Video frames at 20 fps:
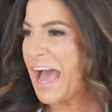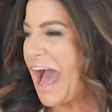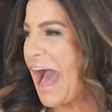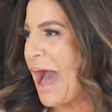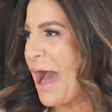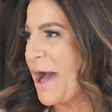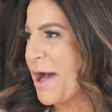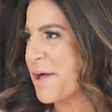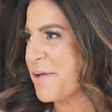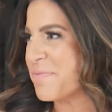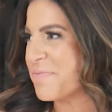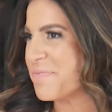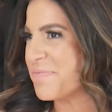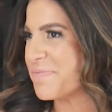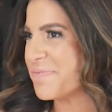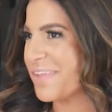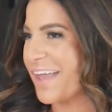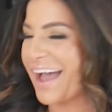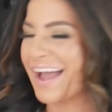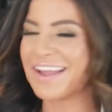
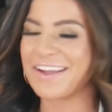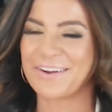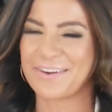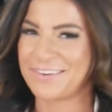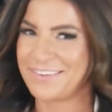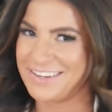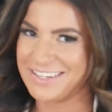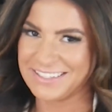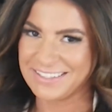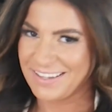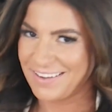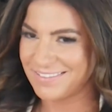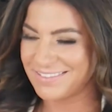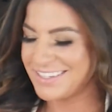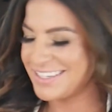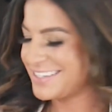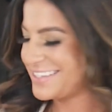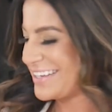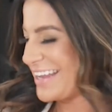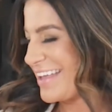I always love
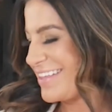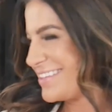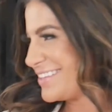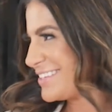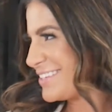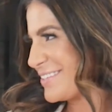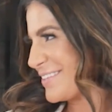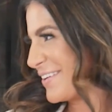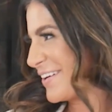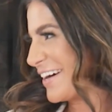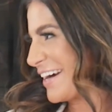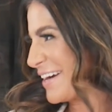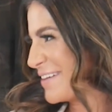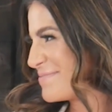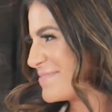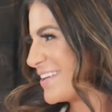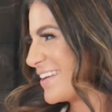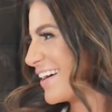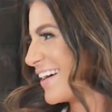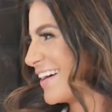to say the story
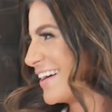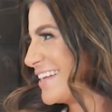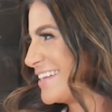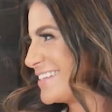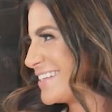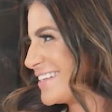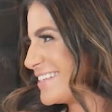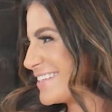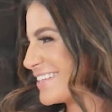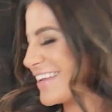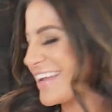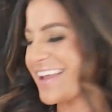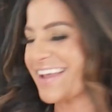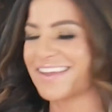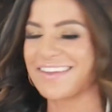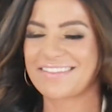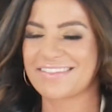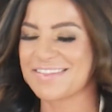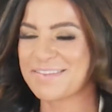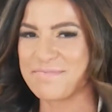because it's
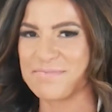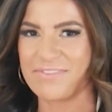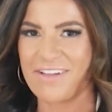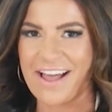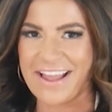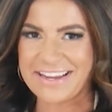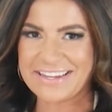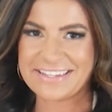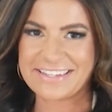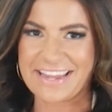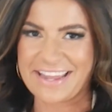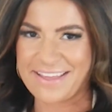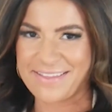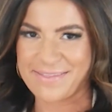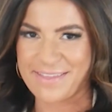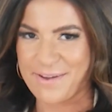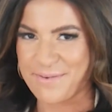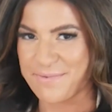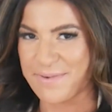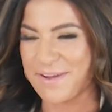like the blind
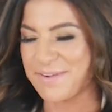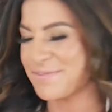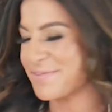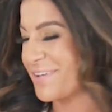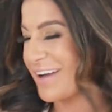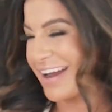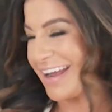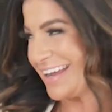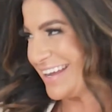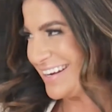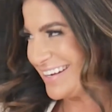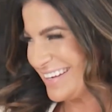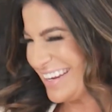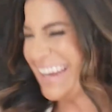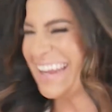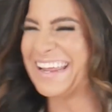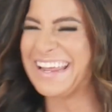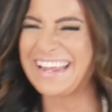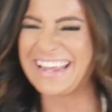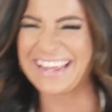date that went right.
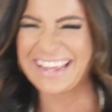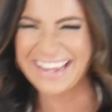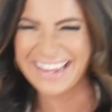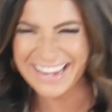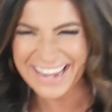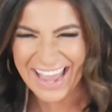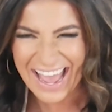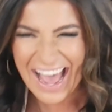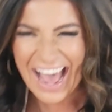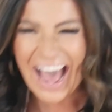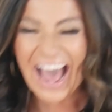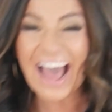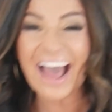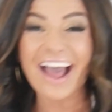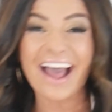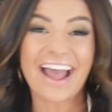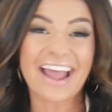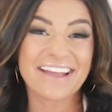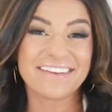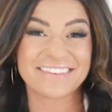
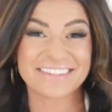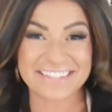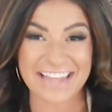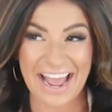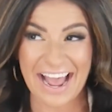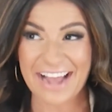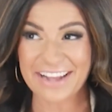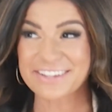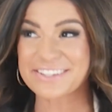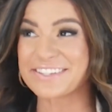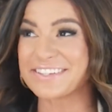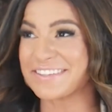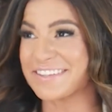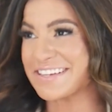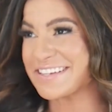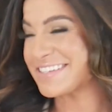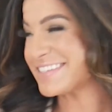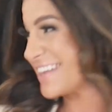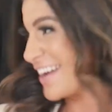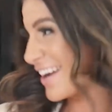I was
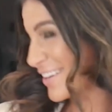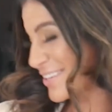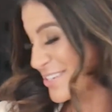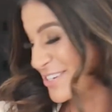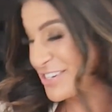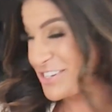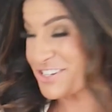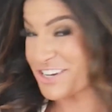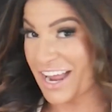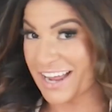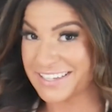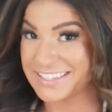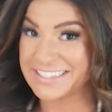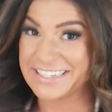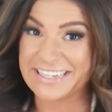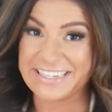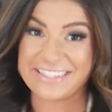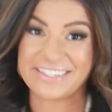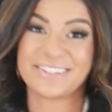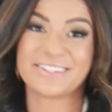actually Dr.
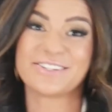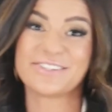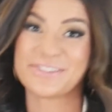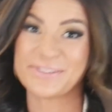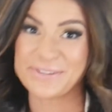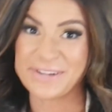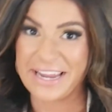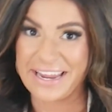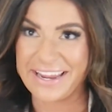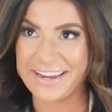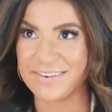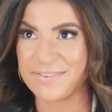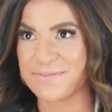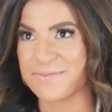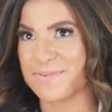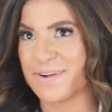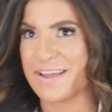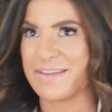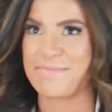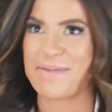Jess's student
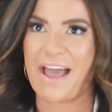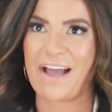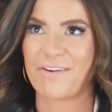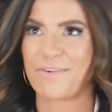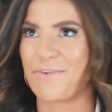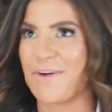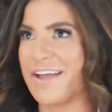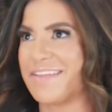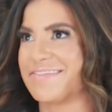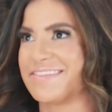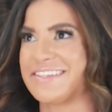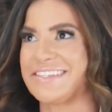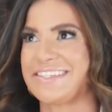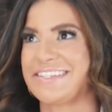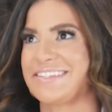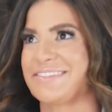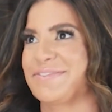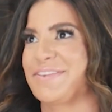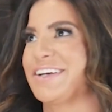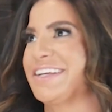way back when. This
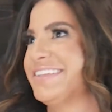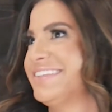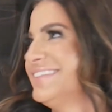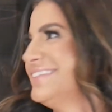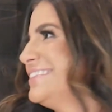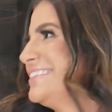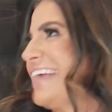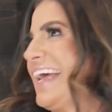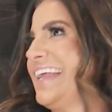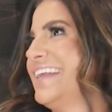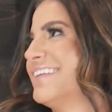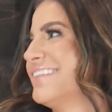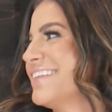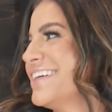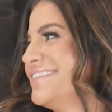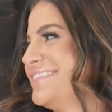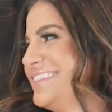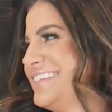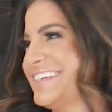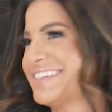is what, 10,
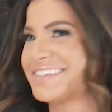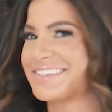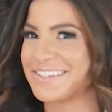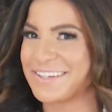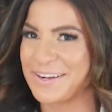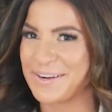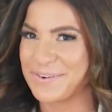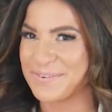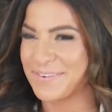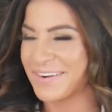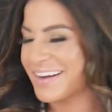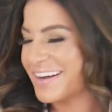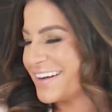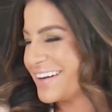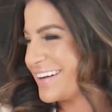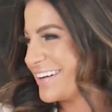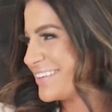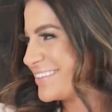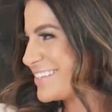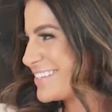11 years ago.
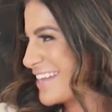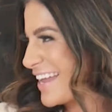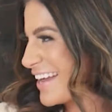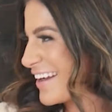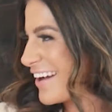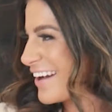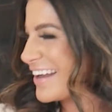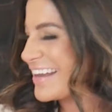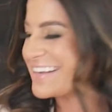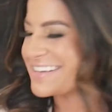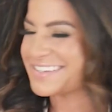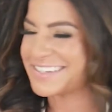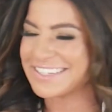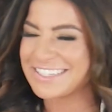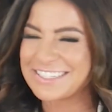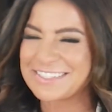Saying our ages.